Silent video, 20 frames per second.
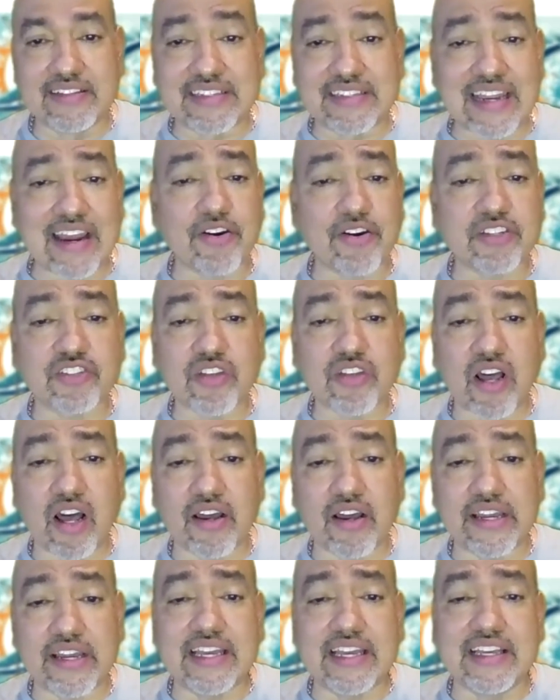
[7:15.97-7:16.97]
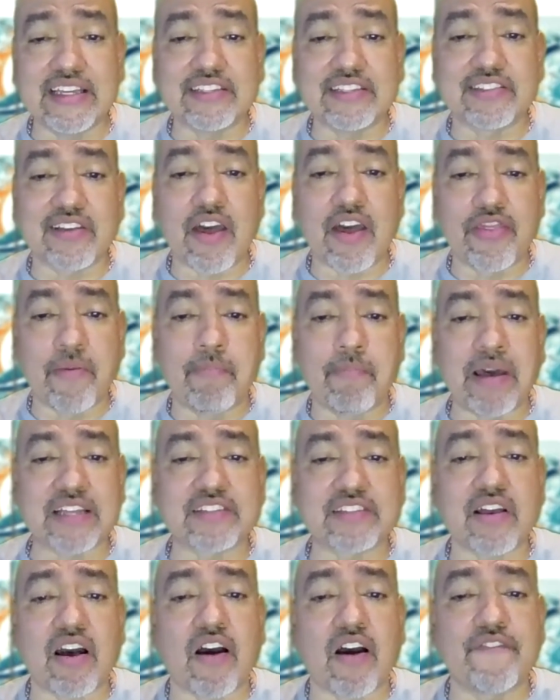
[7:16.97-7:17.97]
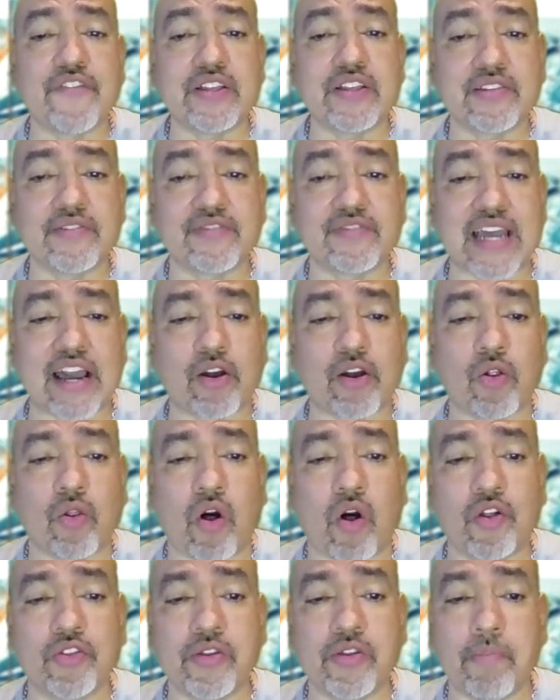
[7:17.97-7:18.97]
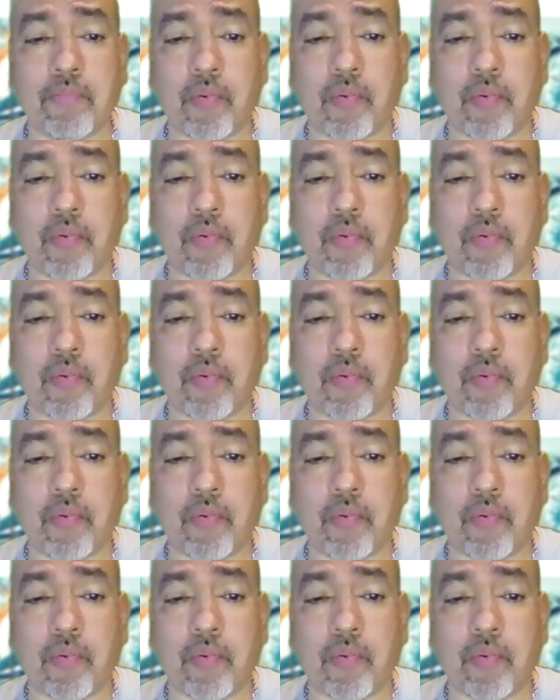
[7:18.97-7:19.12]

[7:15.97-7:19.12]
And Darrisaw is the best offensive tackle on the